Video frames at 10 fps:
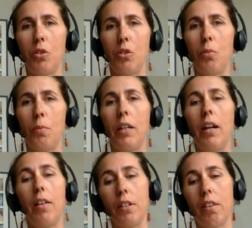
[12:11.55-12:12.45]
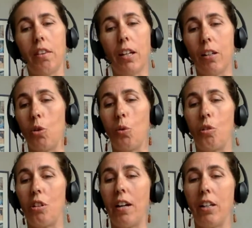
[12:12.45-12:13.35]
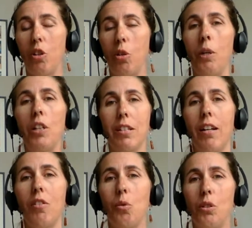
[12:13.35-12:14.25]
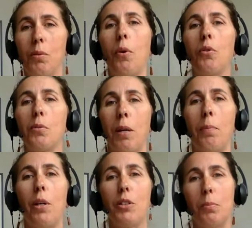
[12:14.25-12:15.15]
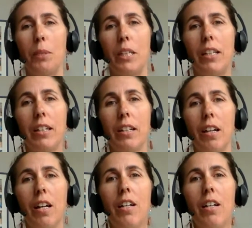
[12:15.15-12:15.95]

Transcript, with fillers: So you might have a thickened uterine lining and you might tend towards postmenopausal bleeding.